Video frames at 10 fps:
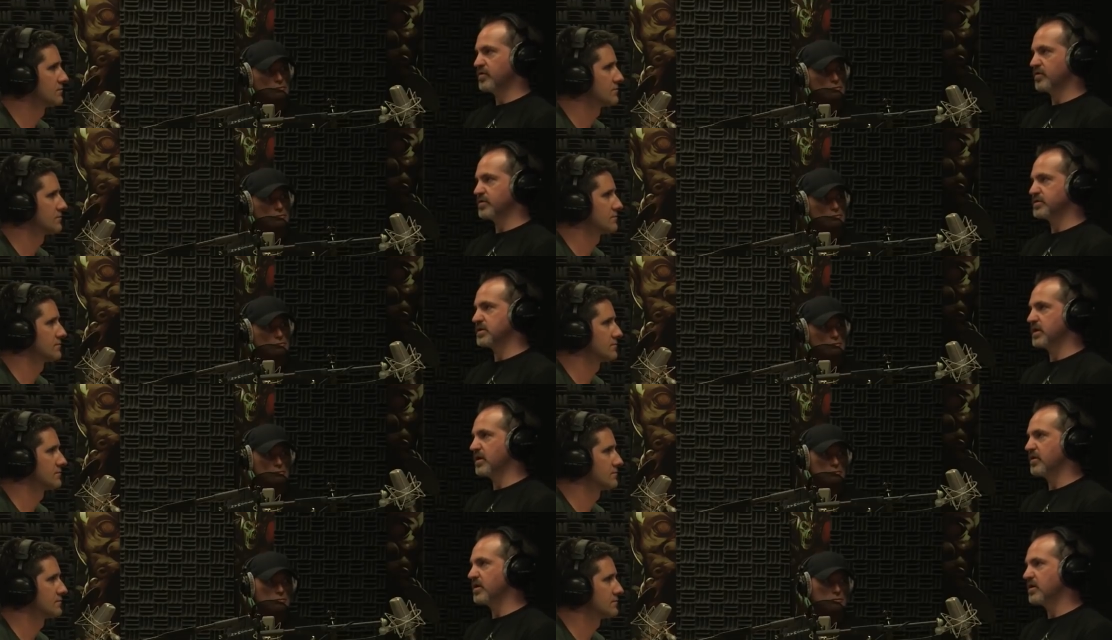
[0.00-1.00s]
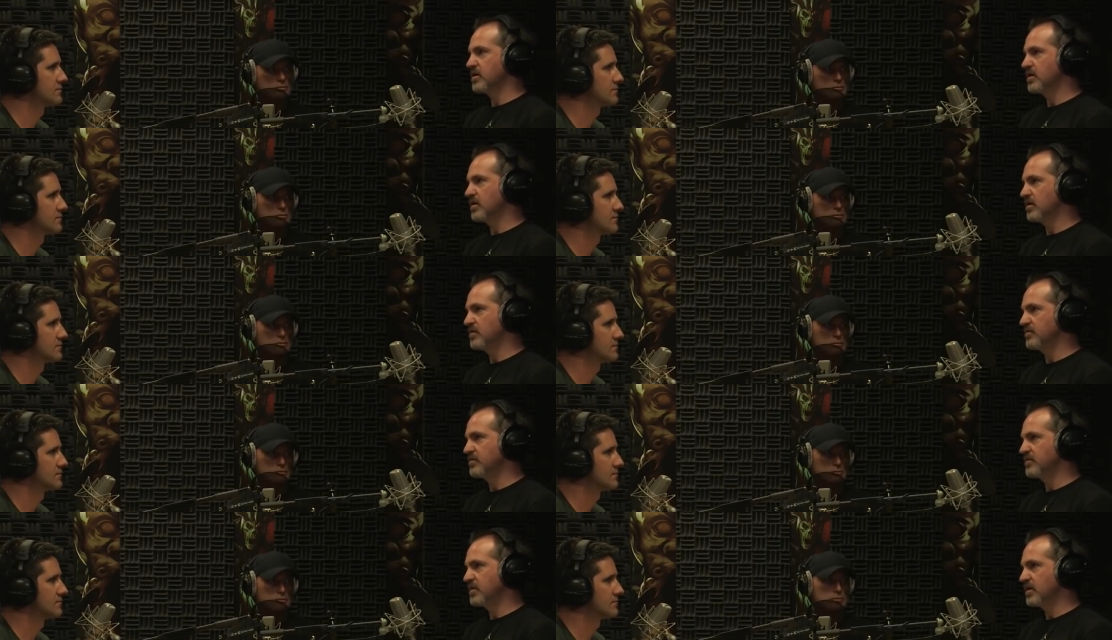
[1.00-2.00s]
Speaker 1: there's an area
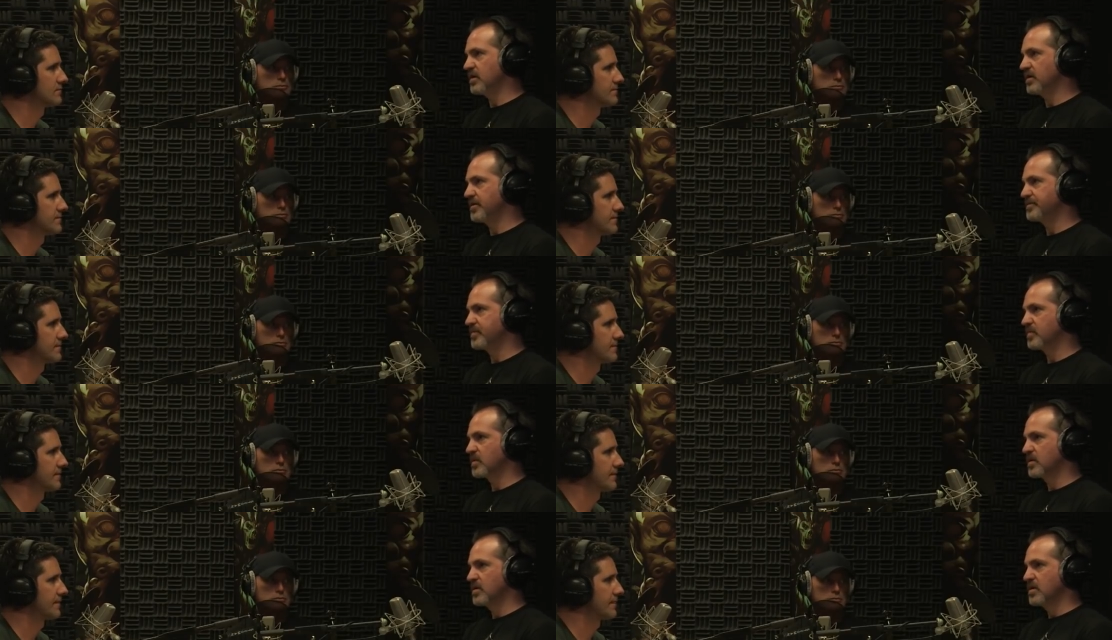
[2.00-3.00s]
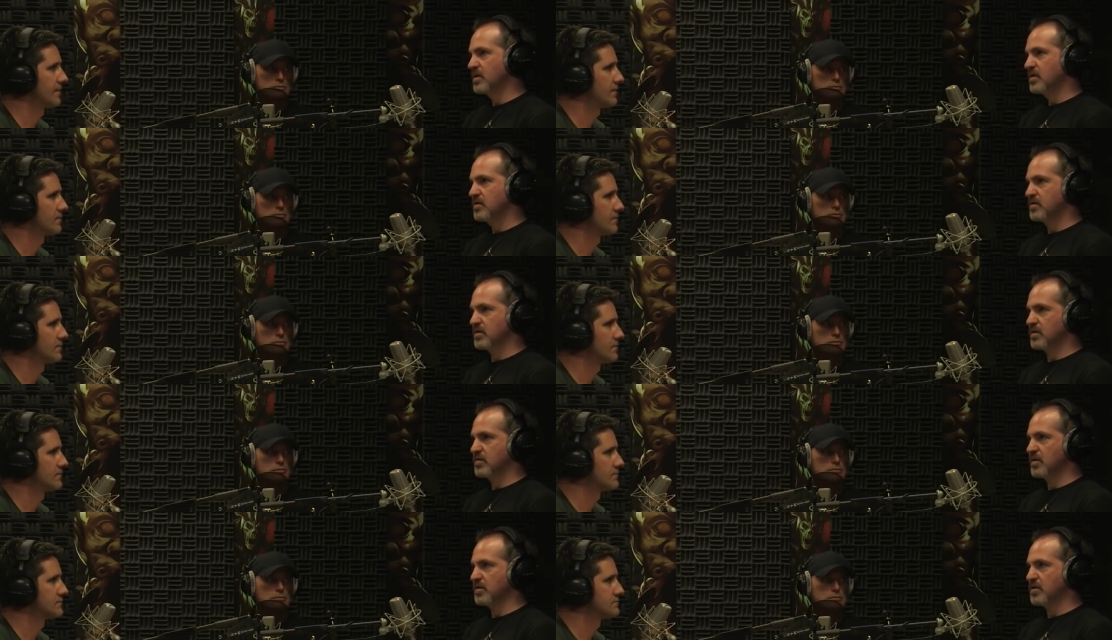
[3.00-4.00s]
of uh, the
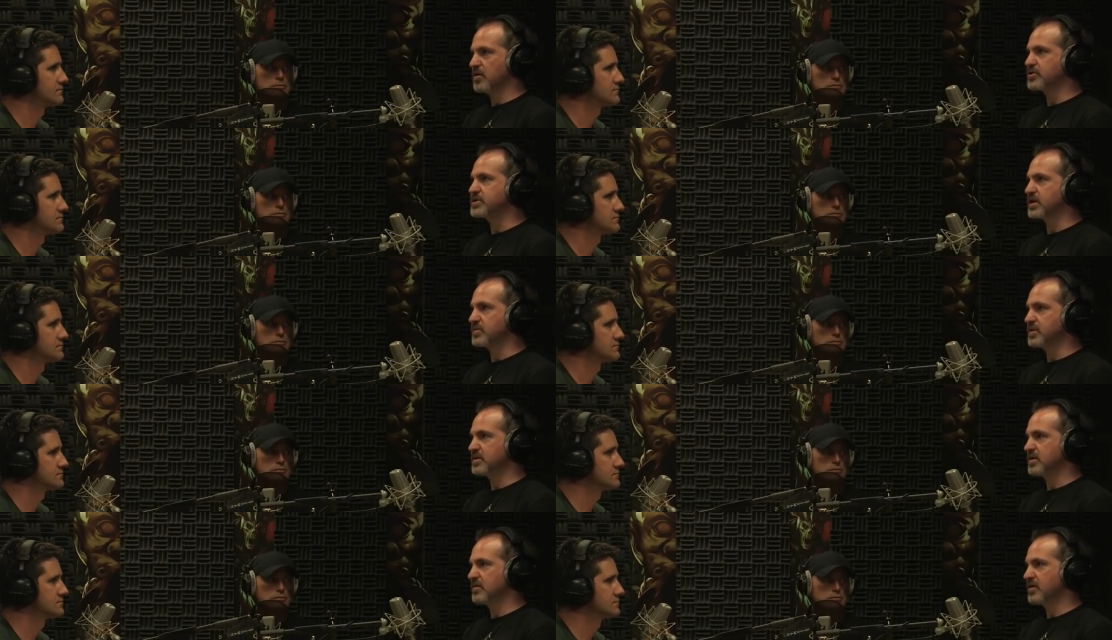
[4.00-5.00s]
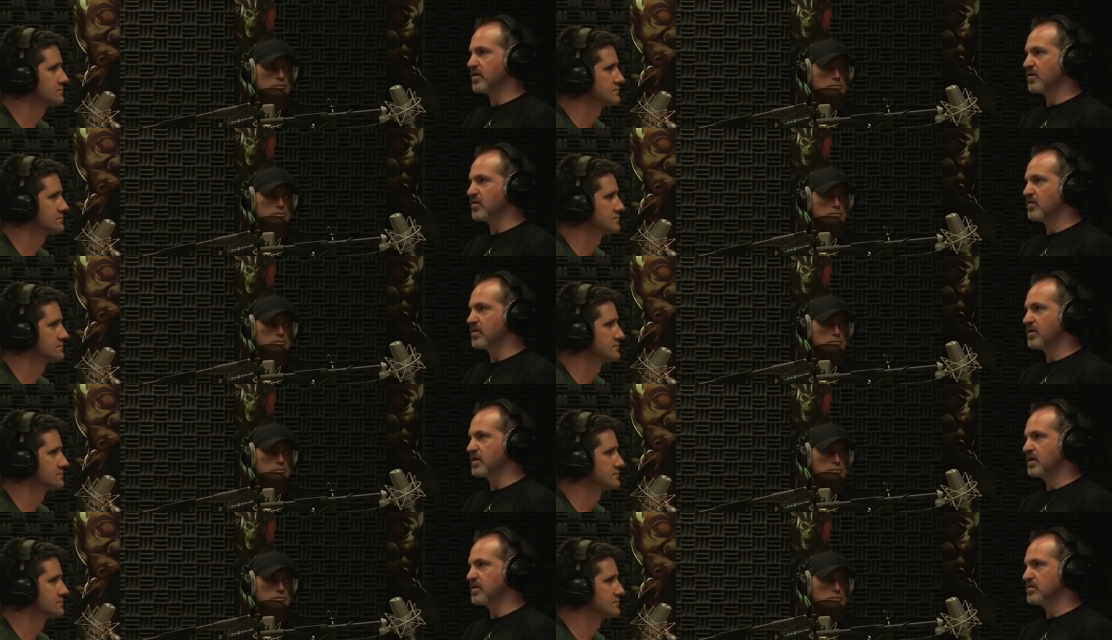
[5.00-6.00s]
a, a large settlement of Aarakocra
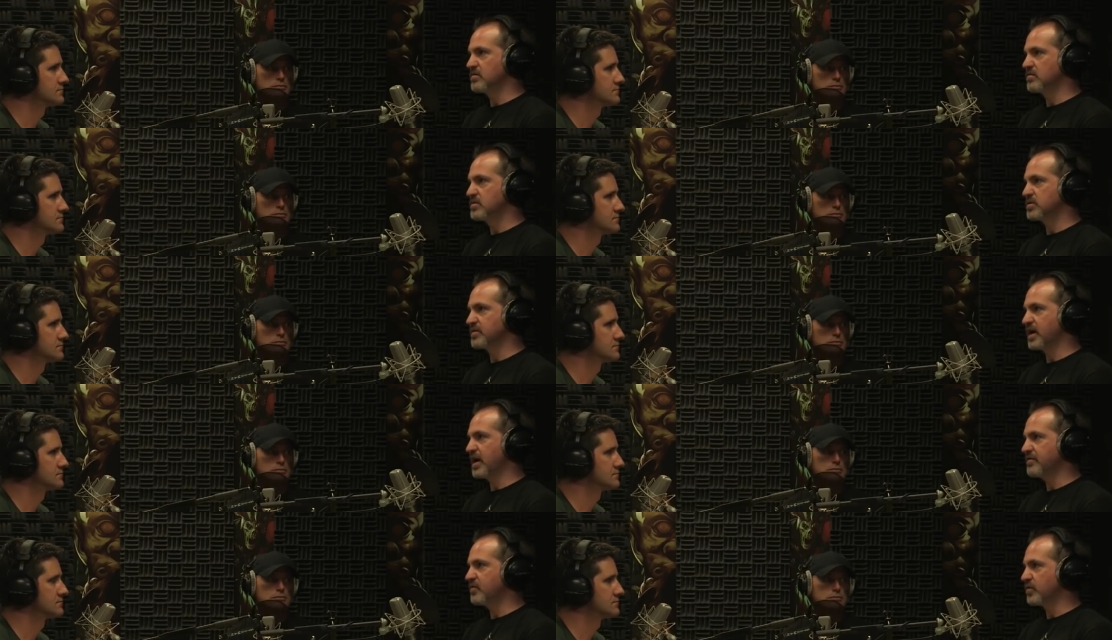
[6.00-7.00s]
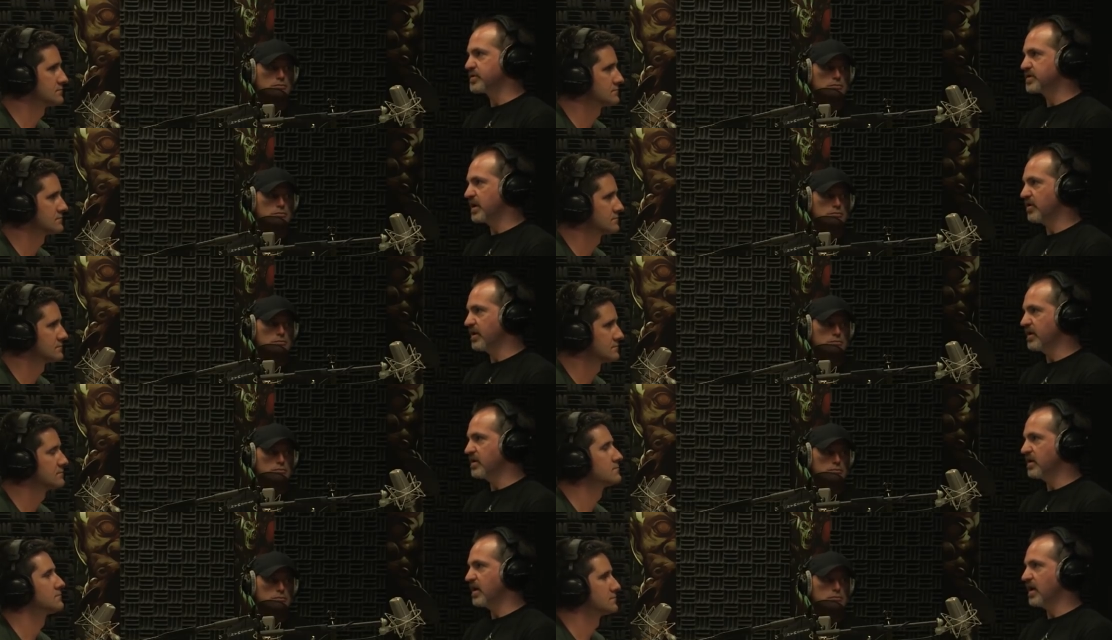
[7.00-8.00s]
in sort of the High Forest
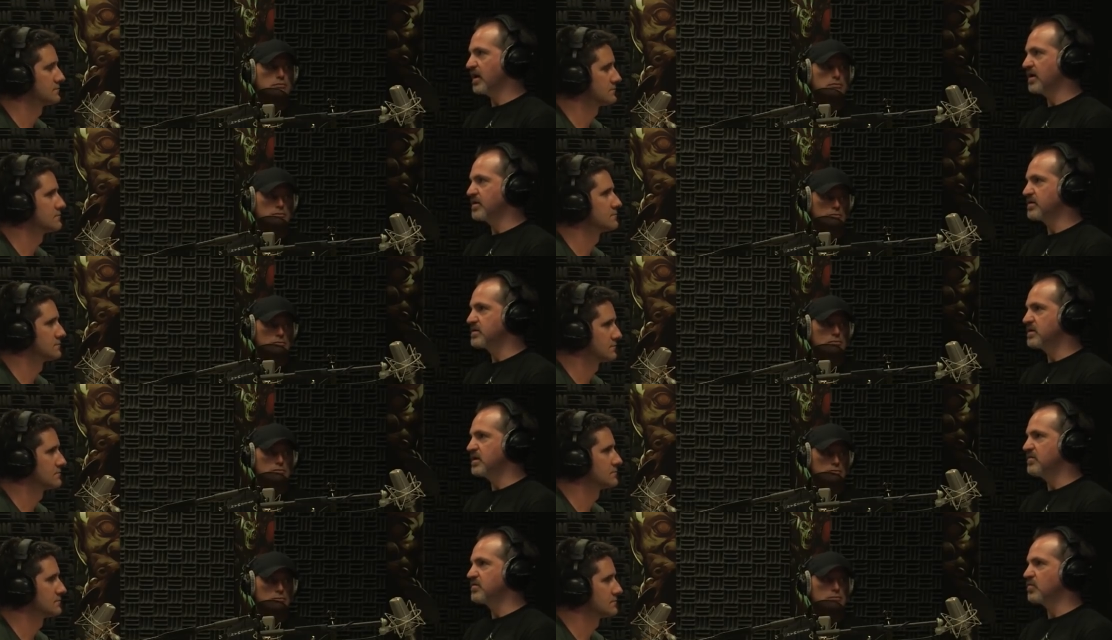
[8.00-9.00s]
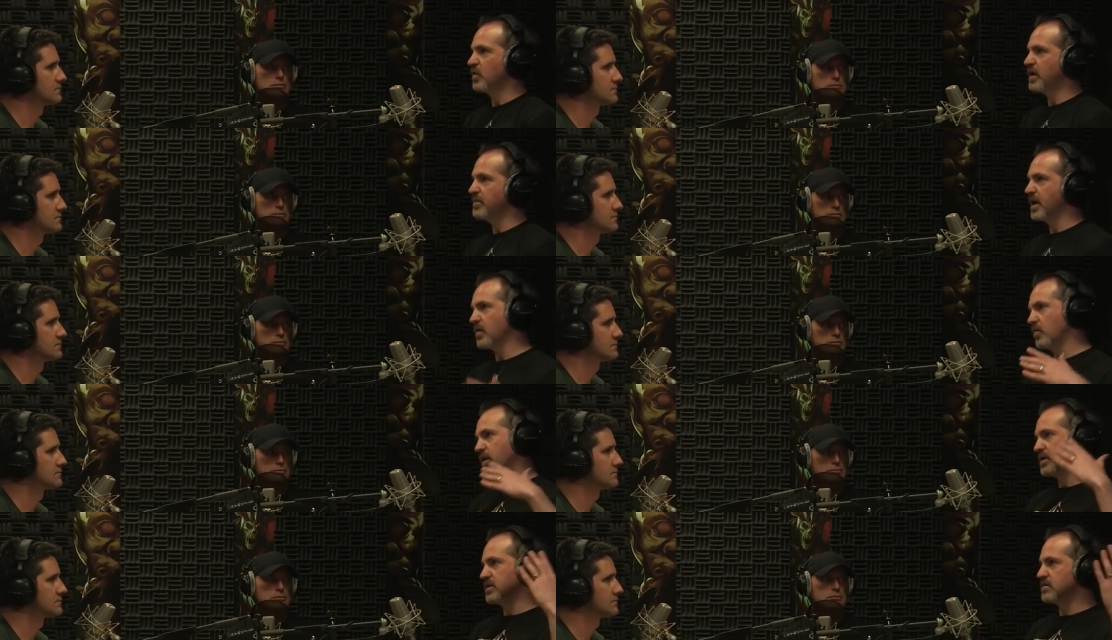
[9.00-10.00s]
area. And even way back
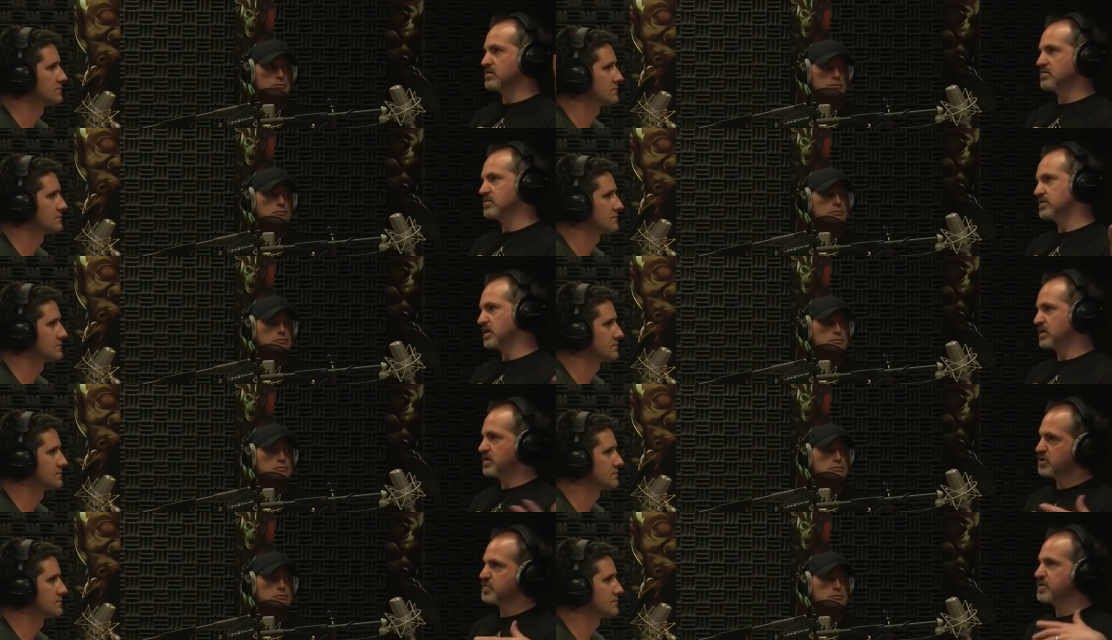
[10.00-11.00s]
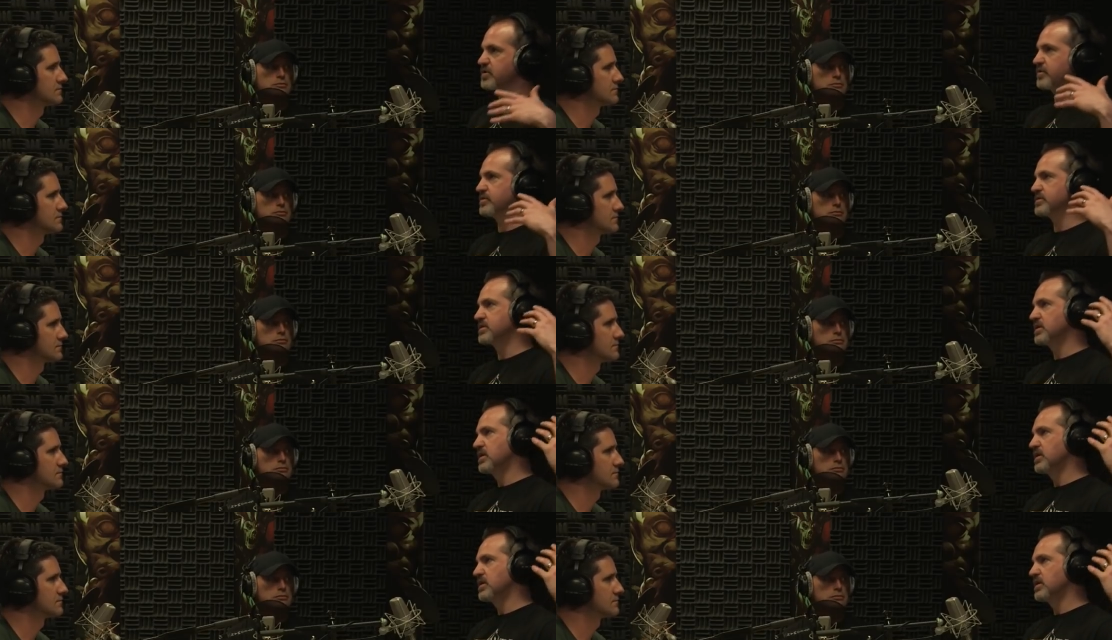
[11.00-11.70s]
when in second edition materials,